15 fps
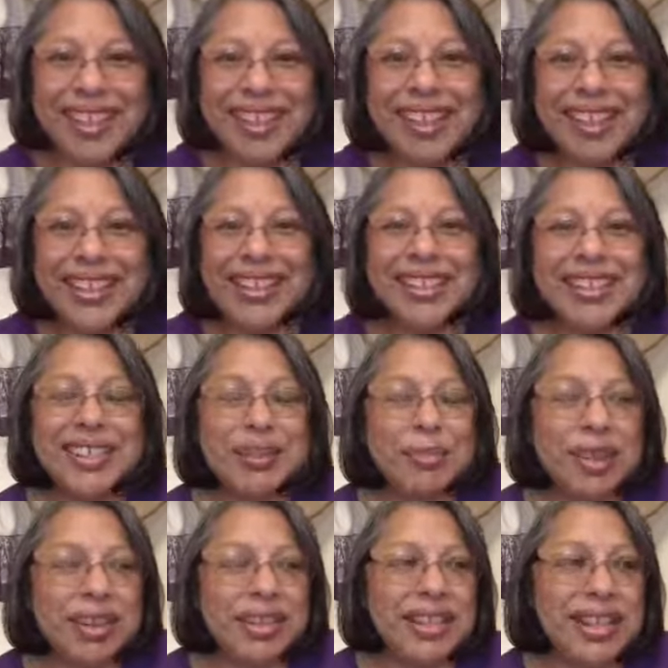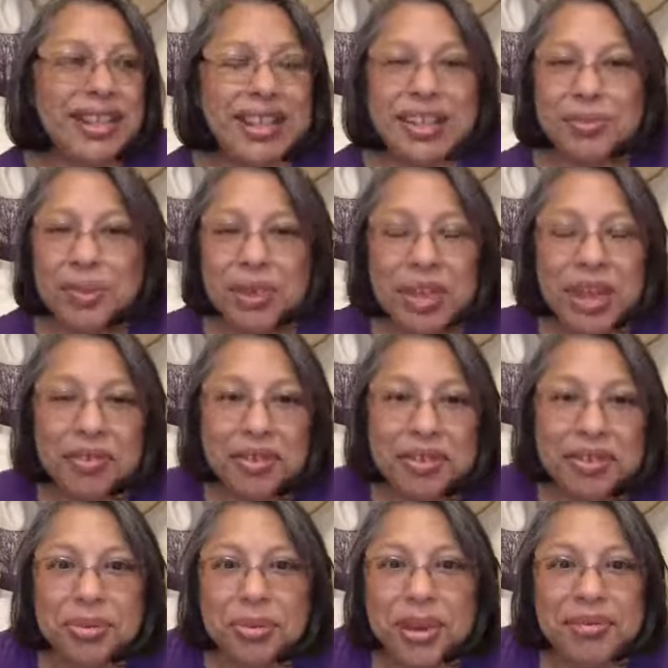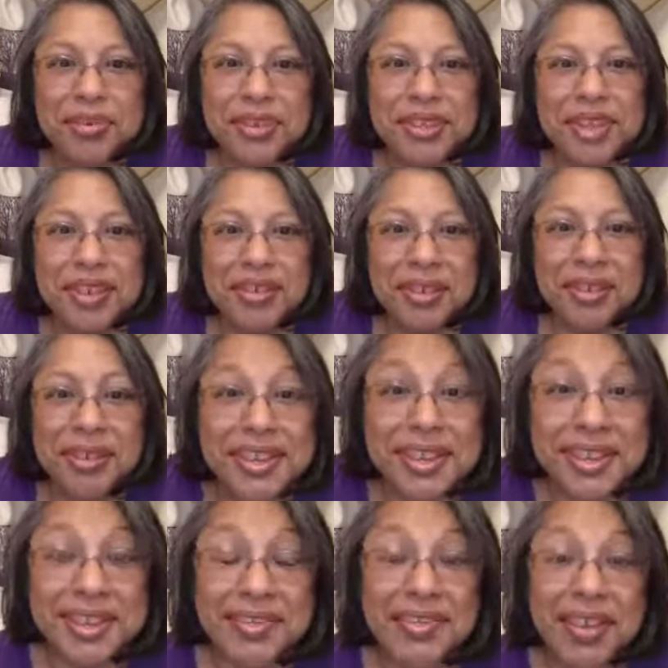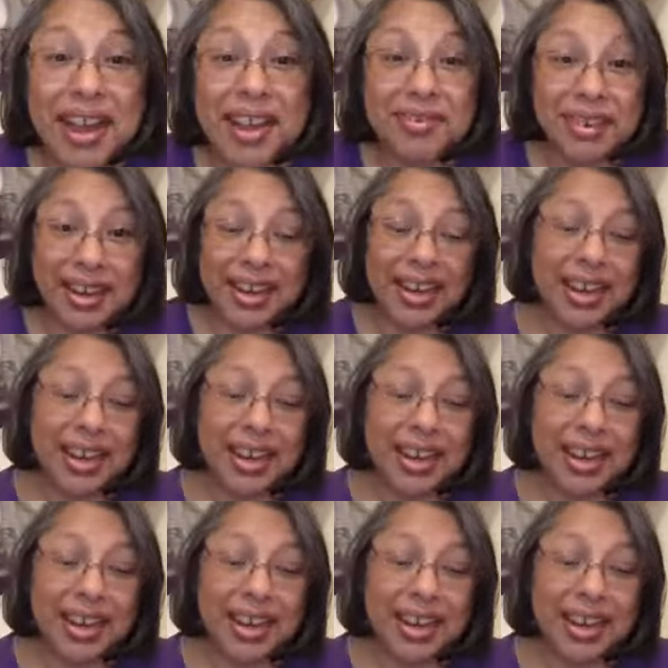this is a meditate, because we're covered 24/7, 365, right?